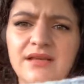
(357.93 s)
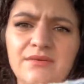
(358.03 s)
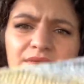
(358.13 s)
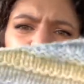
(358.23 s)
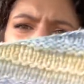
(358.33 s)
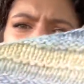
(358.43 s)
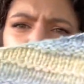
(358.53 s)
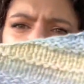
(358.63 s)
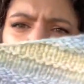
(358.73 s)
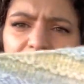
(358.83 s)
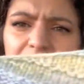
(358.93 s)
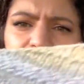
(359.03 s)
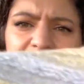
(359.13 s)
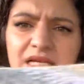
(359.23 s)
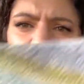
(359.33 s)
I was in bed one
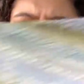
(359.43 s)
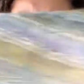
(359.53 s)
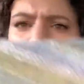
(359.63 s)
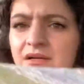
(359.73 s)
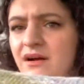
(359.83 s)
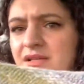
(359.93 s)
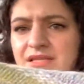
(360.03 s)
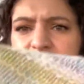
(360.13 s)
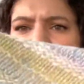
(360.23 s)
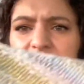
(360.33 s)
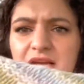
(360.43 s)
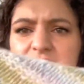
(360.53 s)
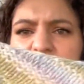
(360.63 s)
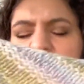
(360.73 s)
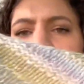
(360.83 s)
time sick on some
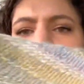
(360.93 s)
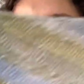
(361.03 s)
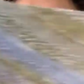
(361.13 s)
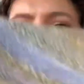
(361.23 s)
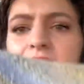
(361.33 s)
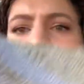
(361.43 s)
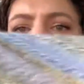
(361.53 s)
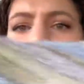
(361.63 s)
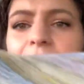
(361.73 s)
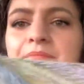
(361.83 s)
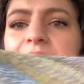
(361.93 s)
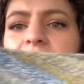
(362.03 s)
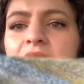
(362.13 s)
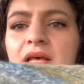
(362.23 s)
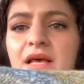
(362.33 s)
medication where I couldn't really walk around,
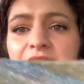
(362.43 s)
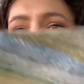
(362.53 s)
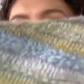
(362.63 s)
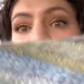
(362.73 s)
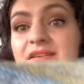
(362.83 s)
and just knocked